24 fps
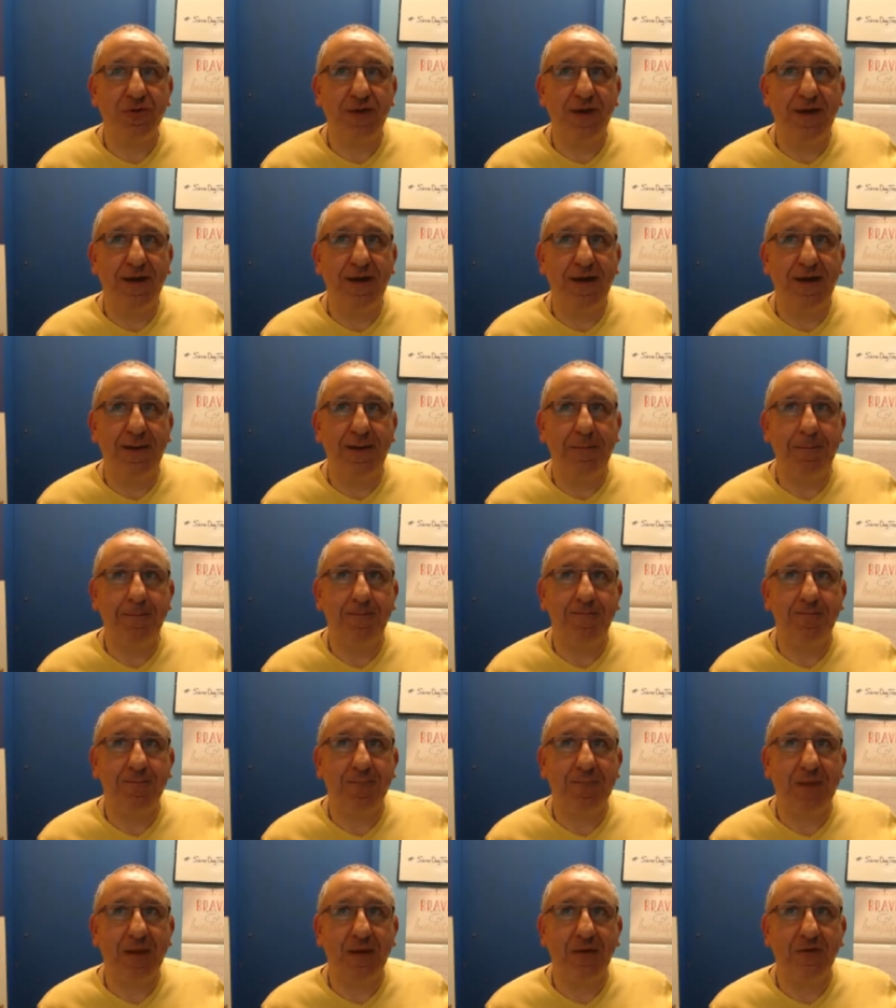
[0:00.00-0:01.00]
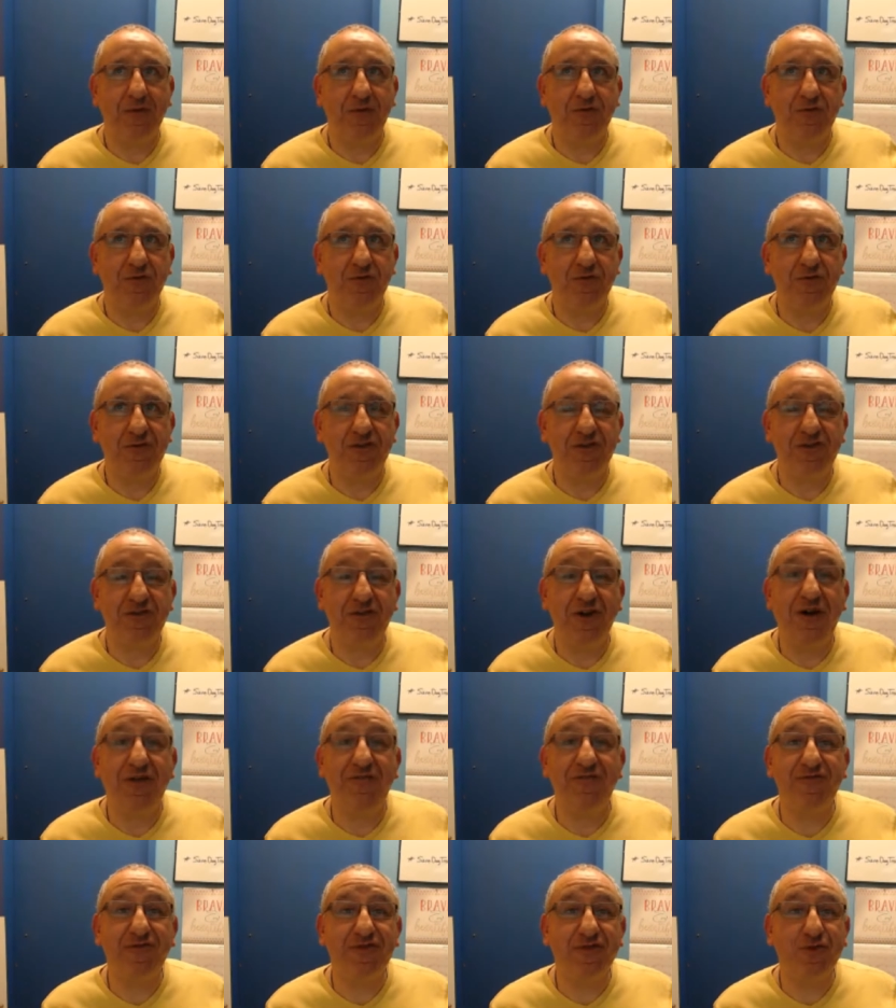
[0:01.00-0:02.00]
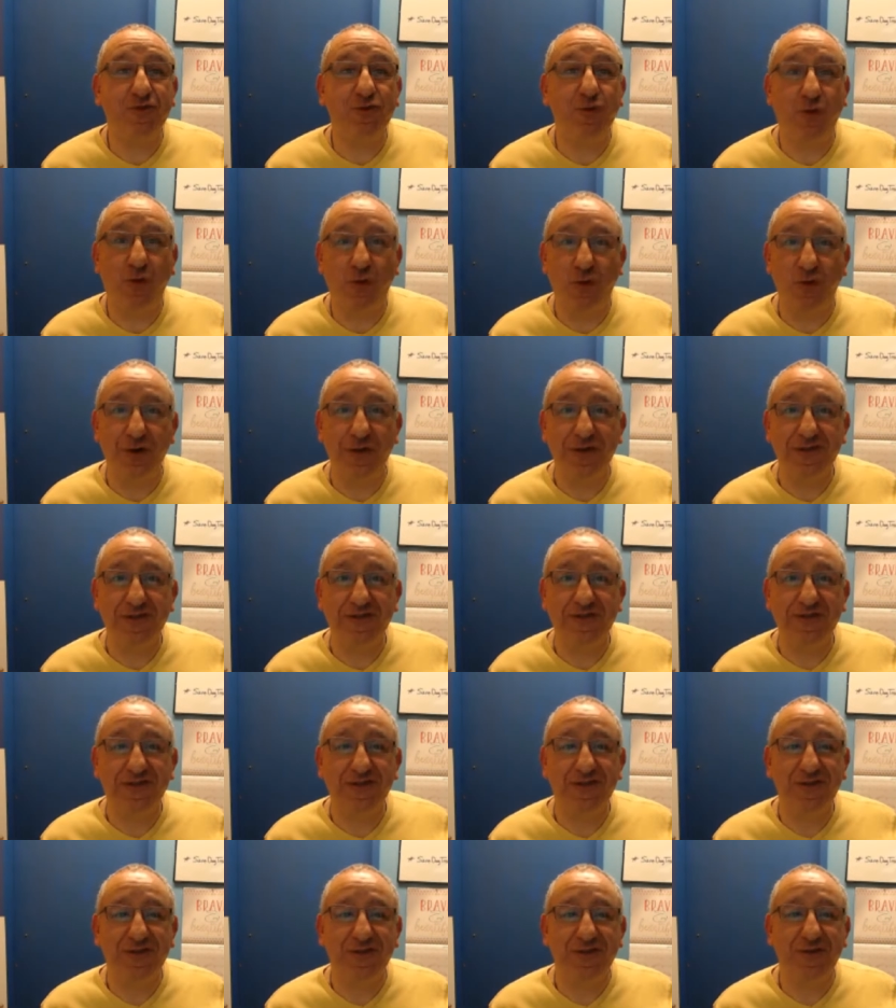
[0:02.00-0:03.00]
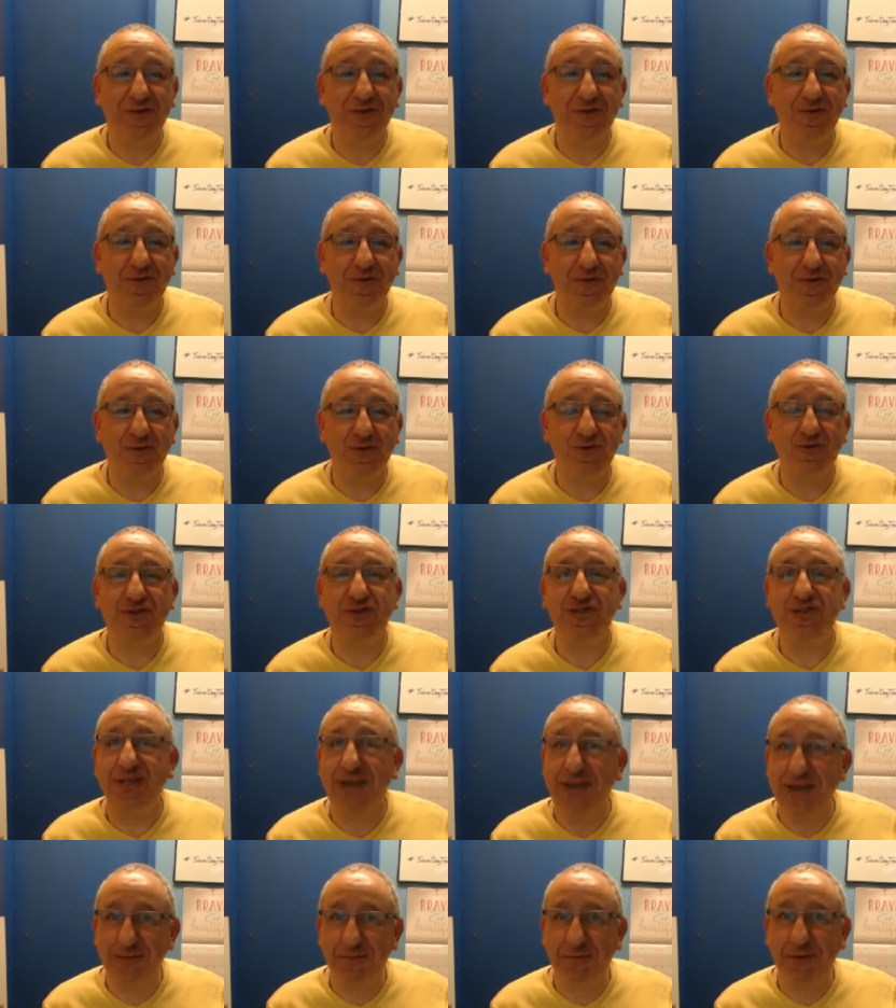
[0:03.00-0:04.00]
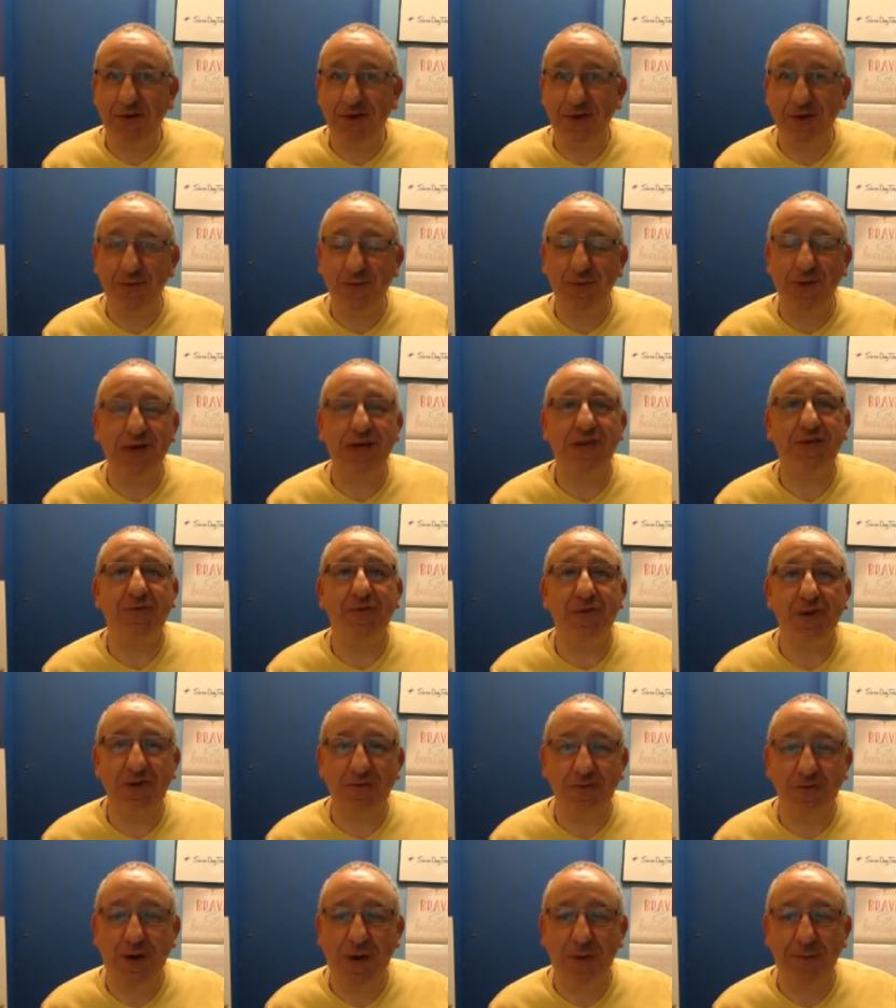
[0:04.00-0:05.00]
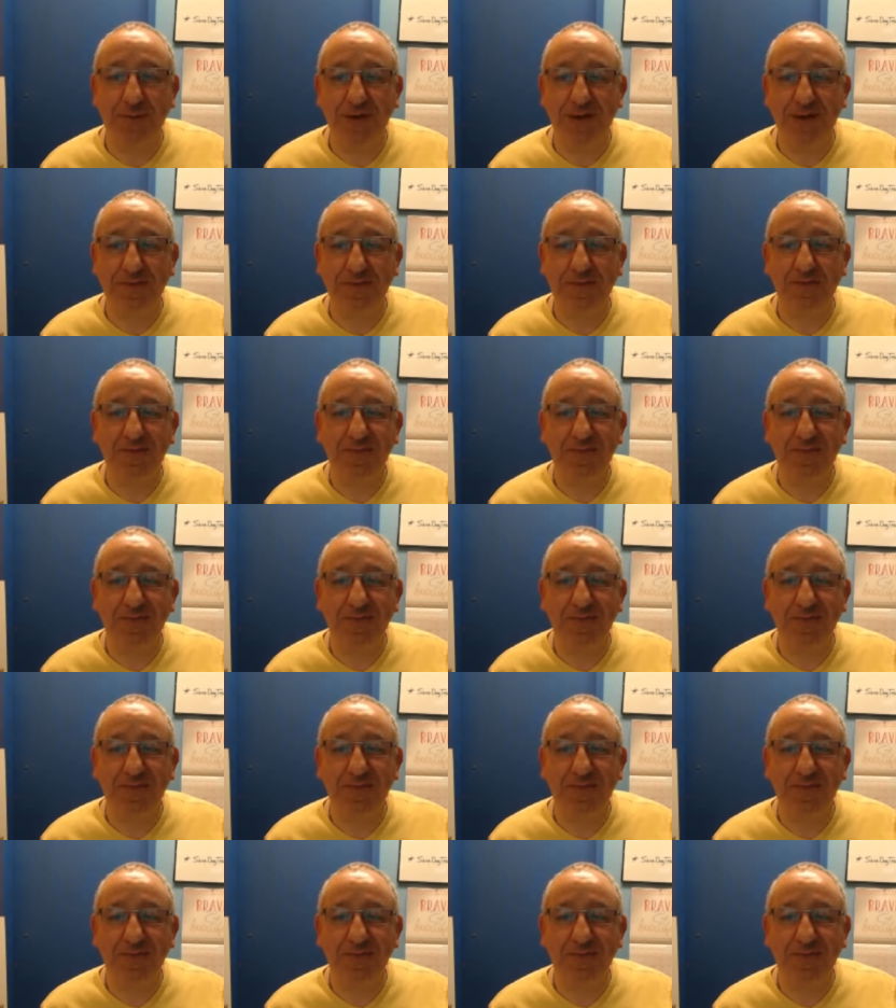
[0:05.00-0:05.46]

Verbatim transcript: um, stuffed toys to Saber when it was puppy?